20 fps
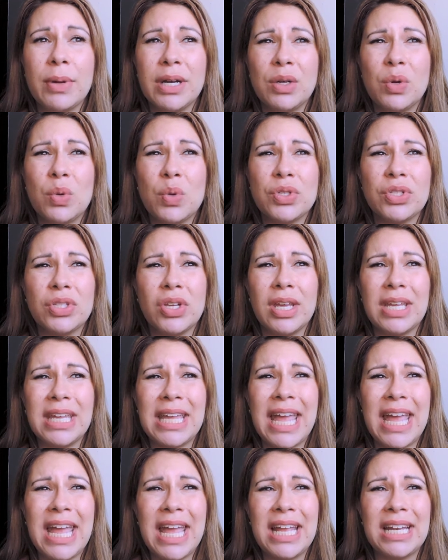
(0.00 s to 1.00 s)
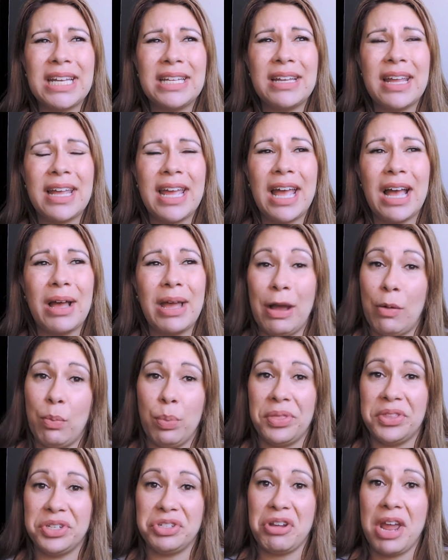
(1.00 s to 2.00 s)
but it also can
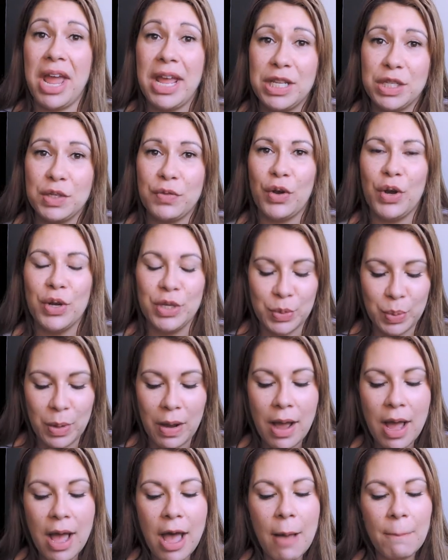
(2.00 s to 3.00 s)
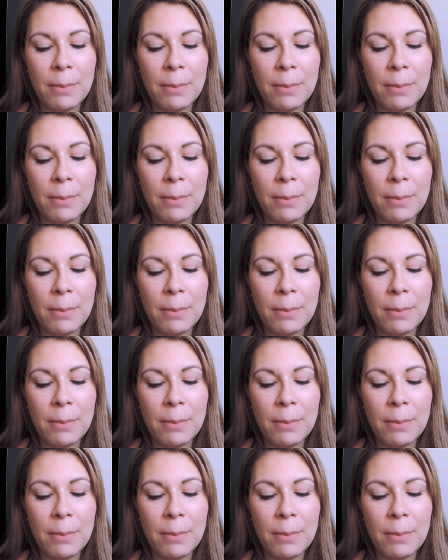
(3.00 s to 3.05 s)
help with the transfer as well.